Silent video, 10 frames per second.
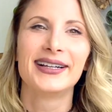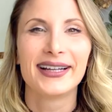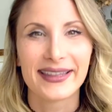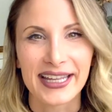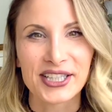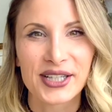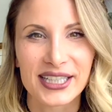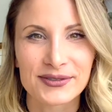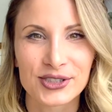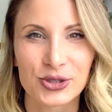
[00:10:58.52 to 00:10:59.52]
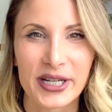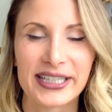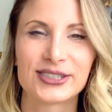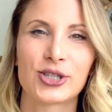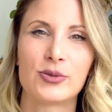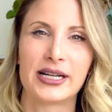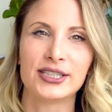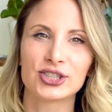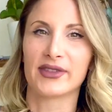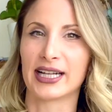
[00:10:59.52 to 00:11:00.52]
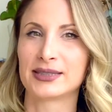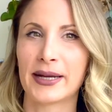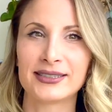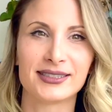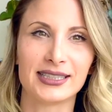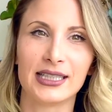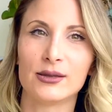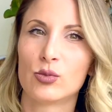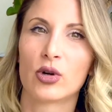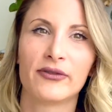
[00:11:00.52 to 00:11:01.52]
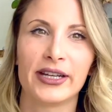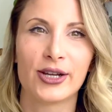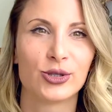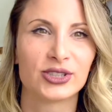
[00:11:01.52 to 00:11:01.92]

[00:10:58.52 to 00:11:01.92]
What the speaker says: Thank you guys for joining so much. Expect to see more videos